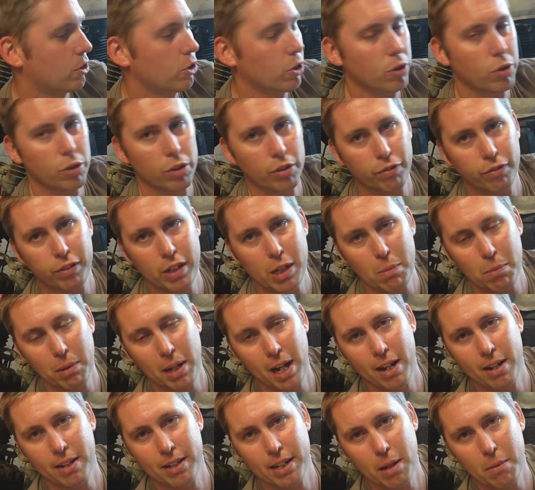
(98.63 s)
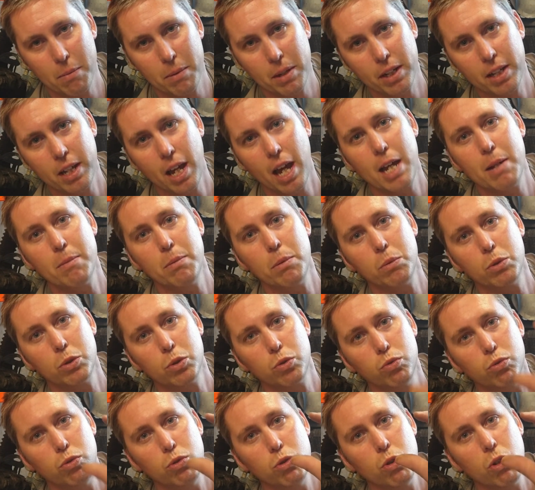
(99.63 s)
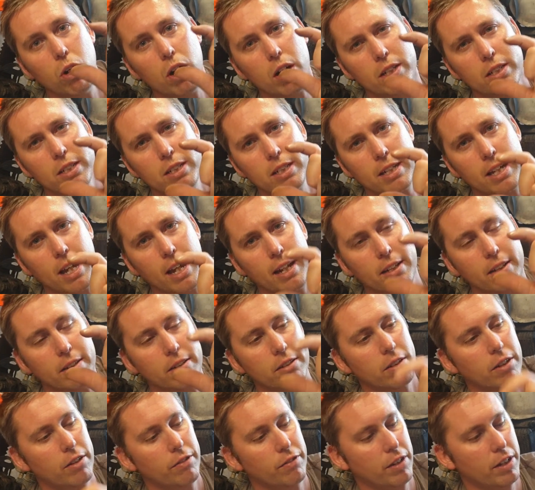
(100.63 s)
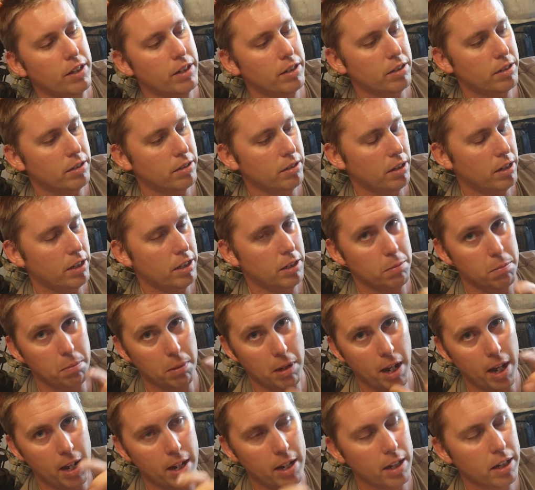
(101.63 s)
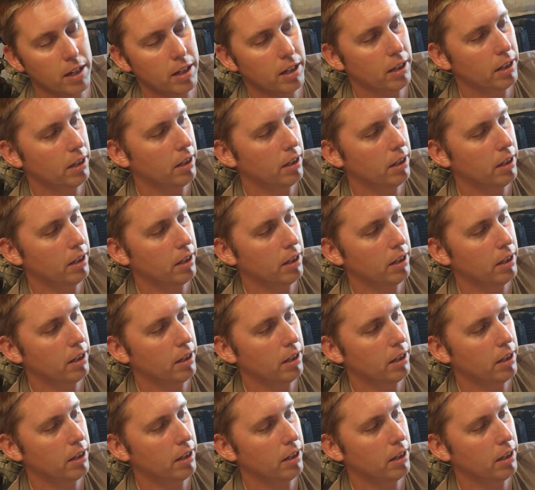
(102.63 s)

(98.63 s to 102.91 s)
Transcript: took all the free play out and that, but the cable was right at the end of its play,